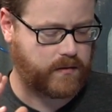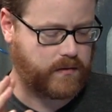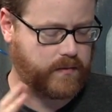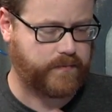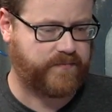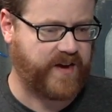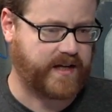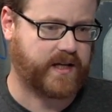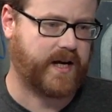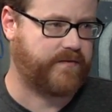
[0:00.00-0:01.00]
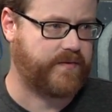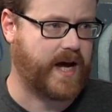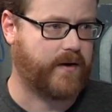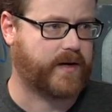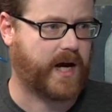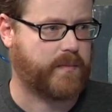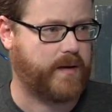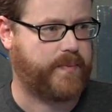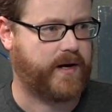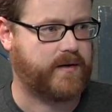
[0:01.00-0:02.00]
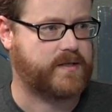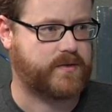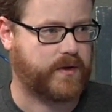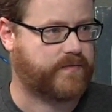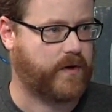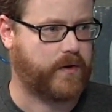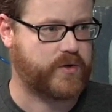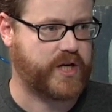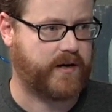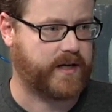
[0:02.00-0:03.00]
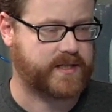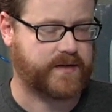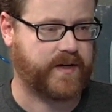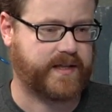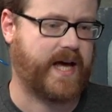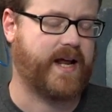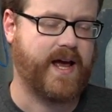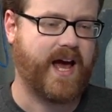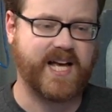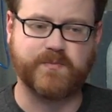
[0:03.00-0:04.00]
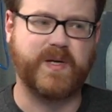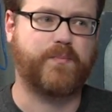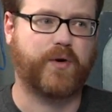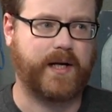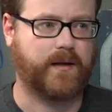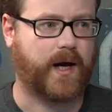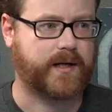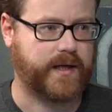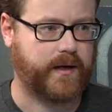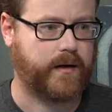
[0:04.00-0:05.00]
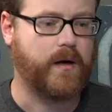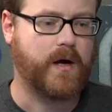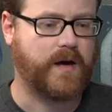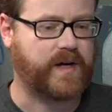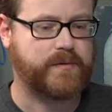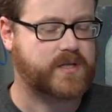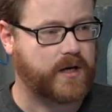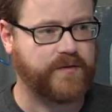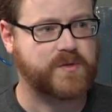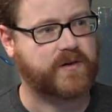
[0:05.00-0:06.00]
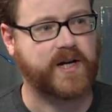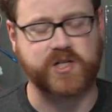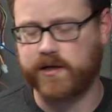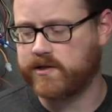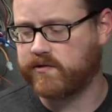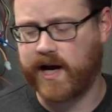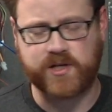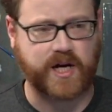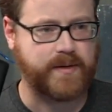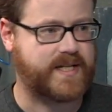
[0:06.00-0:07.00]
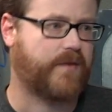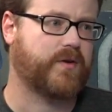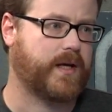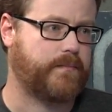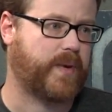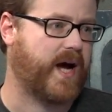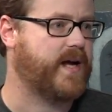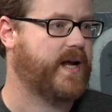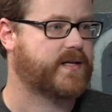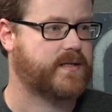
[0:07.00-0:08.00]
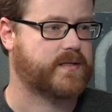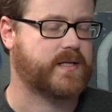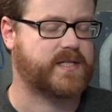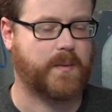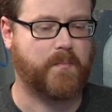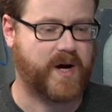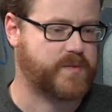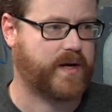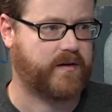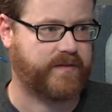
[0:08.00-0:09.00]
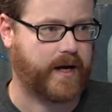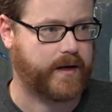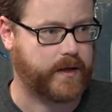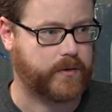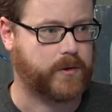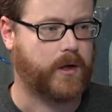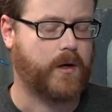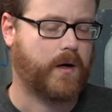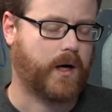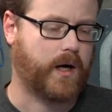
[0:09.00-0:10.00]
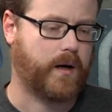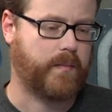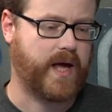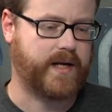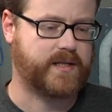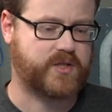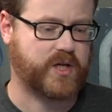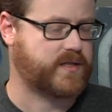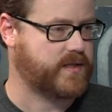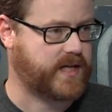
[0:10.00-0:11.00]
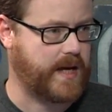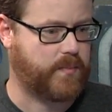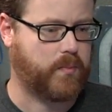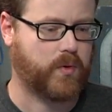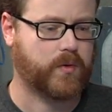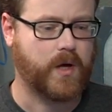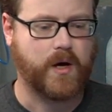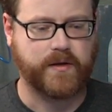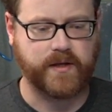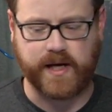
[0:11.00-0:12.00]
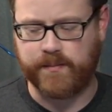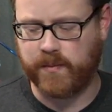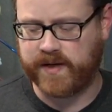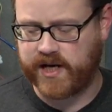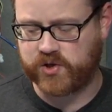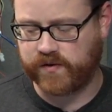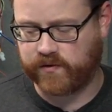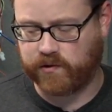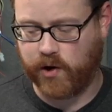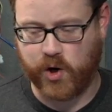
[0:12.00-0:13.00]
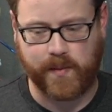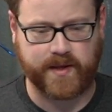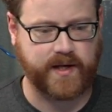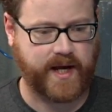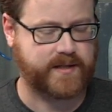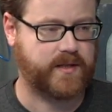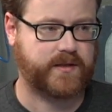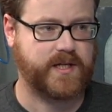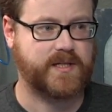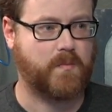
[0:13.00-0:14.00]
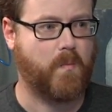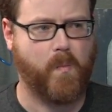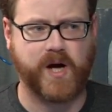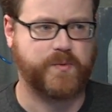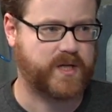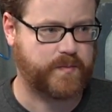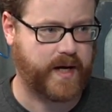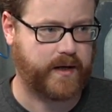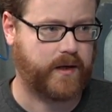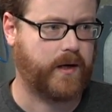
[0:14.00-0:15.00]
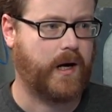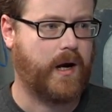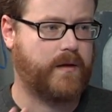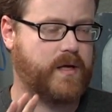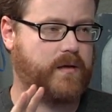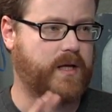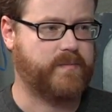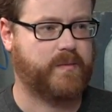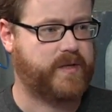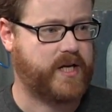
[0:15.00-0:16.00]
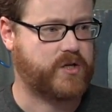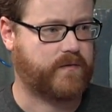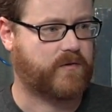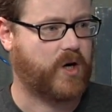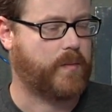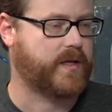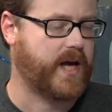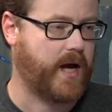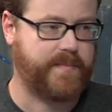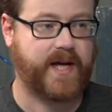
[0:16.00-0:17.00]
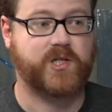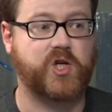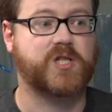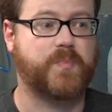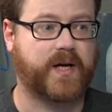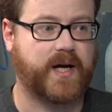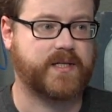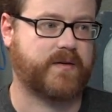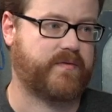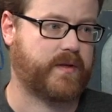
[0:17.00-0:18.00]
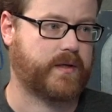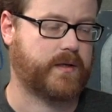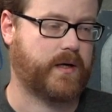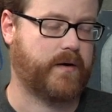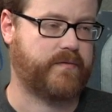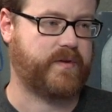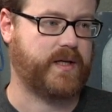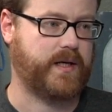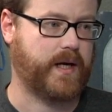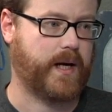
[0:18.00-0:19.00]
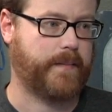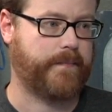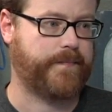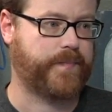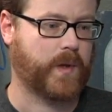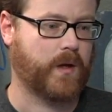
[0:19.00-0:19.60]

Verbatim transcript: the fact that I've now got my parents doing photo sharing and stuff like that has me pretty locked in. If I was starting from scratch, scratch, I would definitely buy a Nexus. It's a much better value, um, and it's just as capable. The implementation of Chrome on the Nexus is much, much better than the implementation of Chrome on the iPad, just because of the of the um,